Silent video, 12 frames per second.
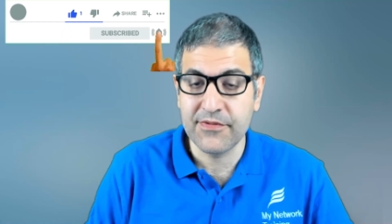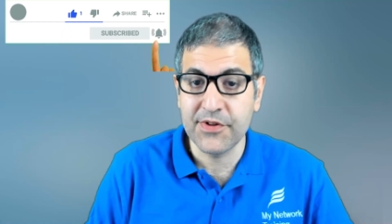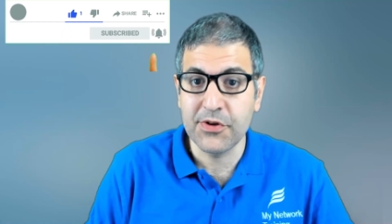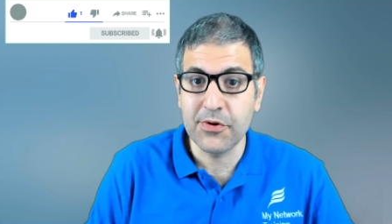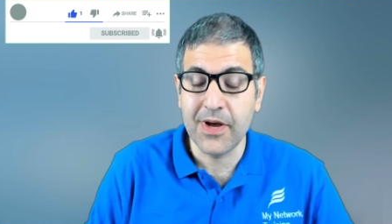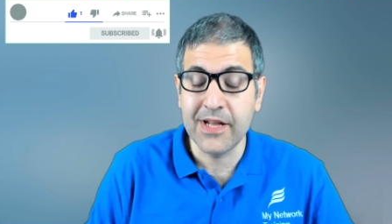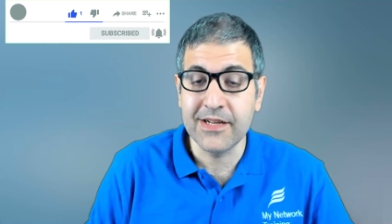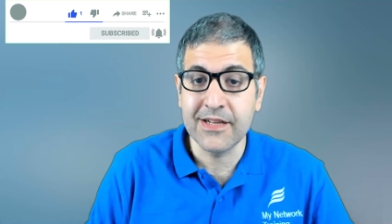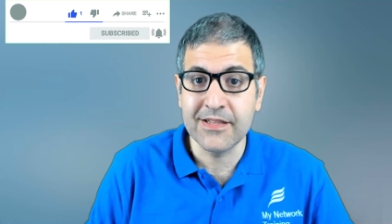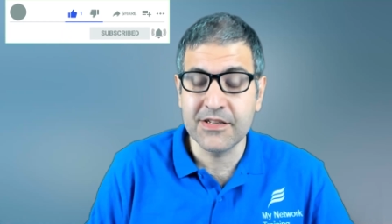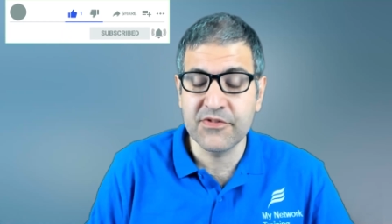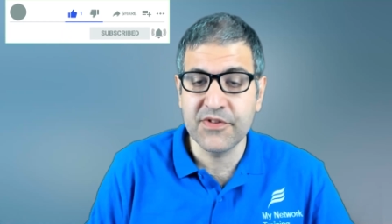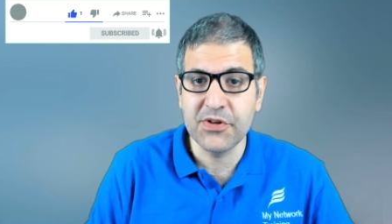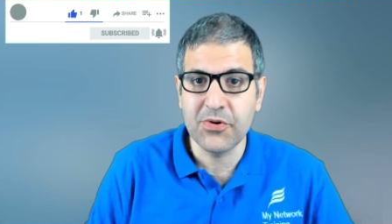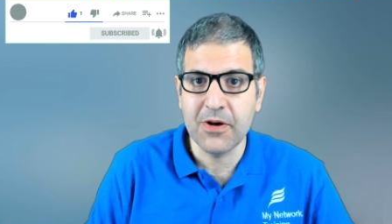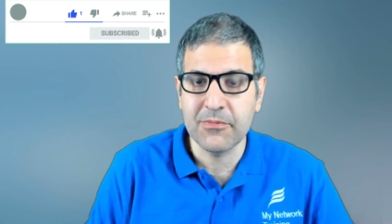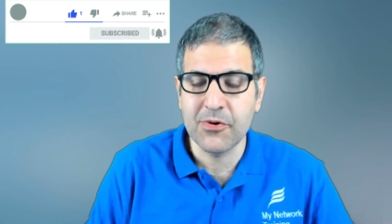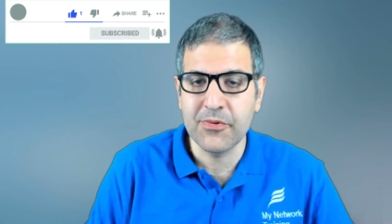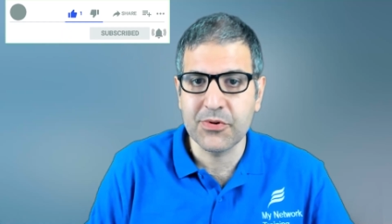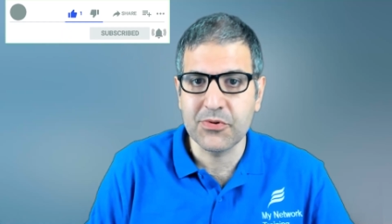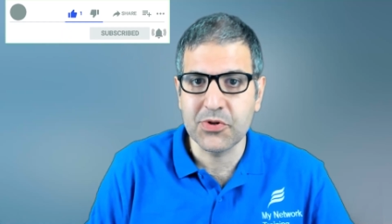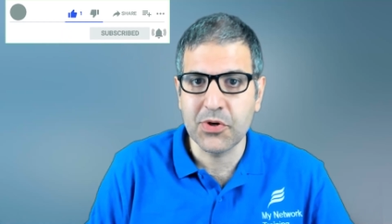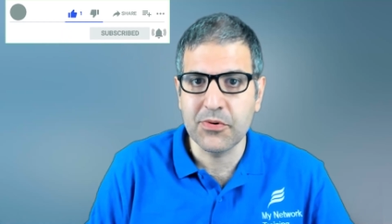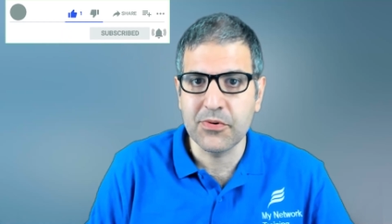video and in this video I'm going to
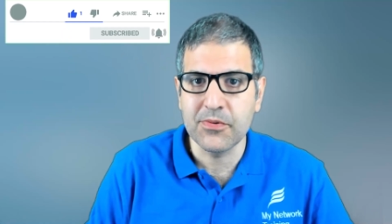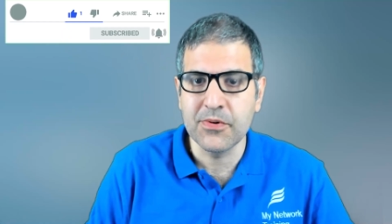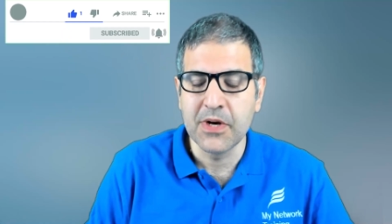show you